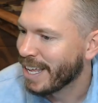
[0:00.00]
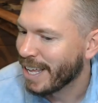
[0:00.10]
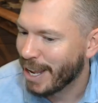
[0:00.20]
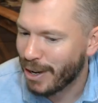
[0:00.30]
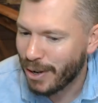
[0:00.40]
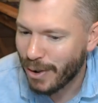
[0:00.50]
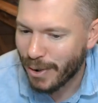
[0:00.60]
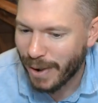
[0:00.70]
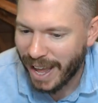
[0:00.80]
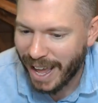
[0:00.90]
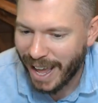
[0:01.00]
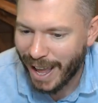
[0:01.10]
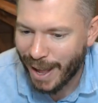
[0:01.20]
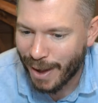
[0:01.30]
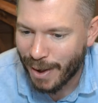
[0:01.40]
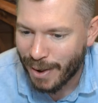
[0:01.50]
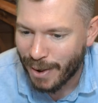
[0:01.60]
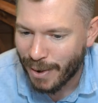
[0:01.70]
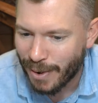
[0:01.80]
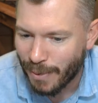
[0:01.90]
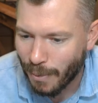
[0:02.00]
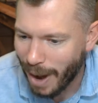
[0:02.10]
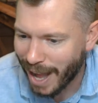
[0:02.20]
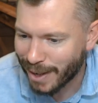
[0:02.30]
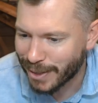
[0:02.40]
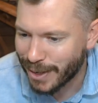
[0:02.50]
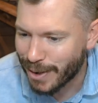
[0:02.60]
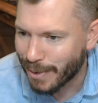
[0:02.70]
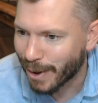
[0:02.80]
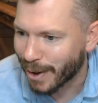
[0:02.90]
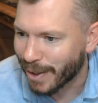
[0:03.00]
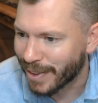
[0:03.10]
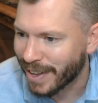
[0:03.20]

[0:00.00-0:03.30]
into a wild new world.